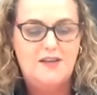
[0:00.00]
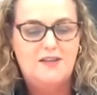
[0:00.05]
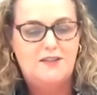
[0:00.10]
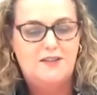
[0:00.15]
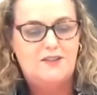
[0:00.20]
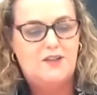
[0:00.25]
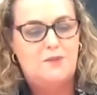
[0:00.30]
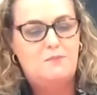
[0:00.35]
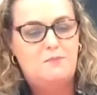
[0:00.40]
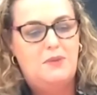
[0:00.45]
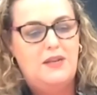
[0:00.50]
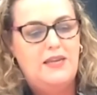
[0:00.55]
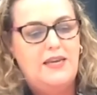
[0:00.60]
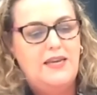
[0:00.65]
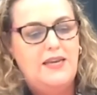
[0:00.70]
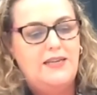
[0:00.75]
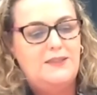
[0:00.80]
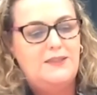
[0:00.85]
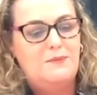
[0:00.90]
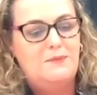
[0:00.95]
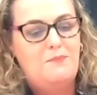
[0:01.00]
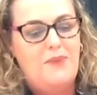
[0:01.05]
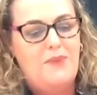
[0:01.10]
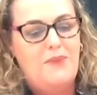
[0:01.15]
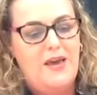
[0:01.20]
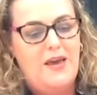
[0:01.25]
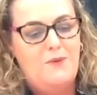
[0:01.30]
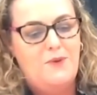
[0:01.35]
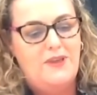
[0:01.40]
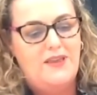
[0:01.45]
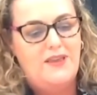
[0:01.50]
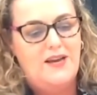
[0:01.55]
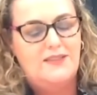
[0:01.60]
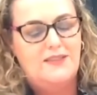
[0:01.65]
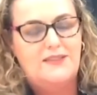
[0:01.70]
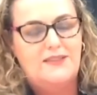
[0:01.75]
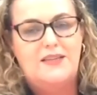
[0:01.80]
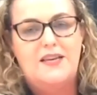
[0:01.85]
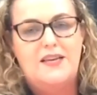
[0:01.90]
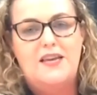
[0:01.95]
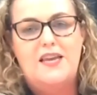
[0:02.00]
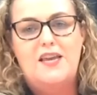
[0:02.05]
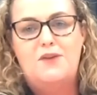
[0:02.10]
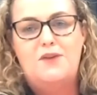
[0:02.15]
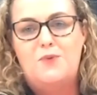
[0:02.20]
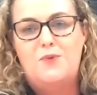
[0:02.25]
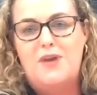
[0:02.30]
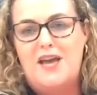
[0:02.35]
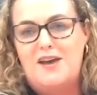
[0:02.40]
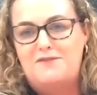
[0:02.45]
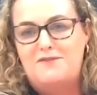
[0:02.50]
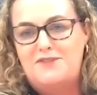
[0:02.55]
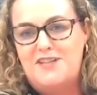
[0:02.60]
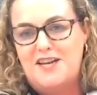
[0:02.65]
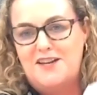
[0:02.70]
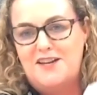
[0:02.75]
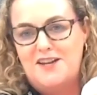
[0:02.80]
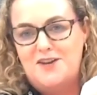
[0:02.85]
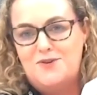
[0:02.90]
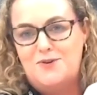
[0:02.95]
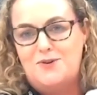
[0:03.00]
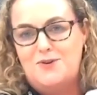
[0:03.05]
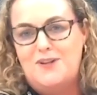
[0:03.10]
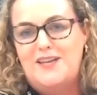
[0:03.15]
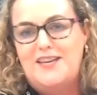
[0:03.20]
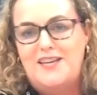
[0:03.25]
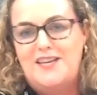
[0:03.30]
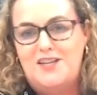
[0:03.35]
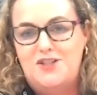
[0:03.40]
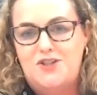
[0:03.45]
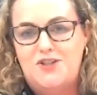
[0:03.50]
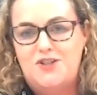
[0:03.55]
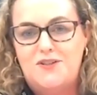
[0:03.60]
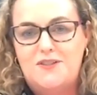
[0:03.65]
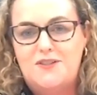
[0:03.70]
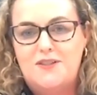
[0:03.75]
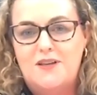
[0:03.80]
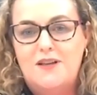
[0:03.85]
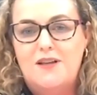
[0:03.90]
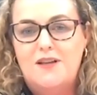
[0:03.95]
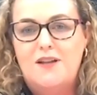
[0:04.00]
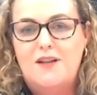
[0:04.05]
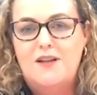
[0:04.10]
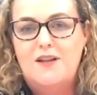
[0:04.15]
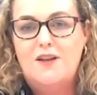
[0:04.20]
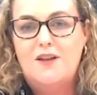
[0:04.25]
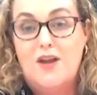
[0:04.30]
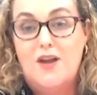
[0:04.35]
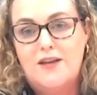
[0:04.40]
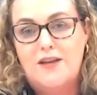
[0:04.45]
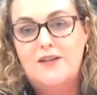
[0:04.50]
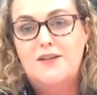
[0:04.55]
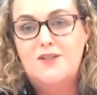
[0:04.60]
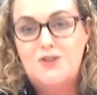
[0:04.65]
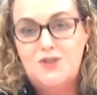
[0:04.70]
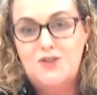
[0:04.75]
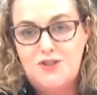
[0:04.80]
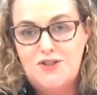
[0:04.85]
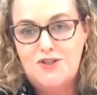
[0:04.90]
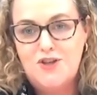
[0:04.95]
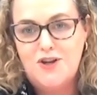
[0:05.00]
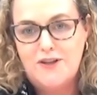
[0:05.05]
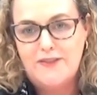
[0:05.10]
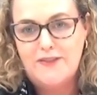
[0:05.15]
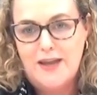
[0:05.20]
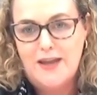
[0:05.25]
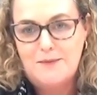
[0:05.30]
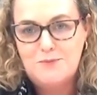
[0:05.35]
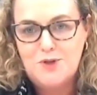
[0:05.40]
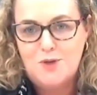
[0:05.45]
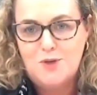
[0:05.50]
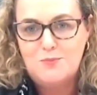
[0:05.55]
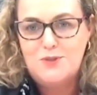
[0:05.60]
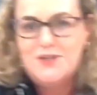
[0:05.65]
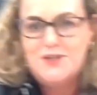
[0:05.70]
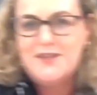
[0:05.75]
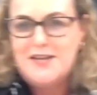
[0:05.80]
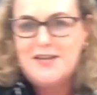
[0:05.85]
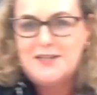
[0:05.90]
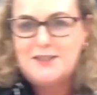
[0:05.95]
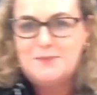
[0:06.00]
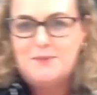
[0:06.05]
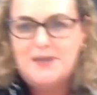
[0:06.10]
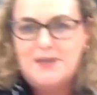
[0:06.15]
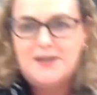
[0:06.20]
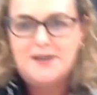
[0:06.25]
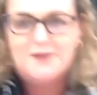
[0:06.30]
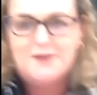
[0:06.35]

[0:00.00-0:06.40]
so please bear with us if we have technical issues, like turning the laptop to the next speaker.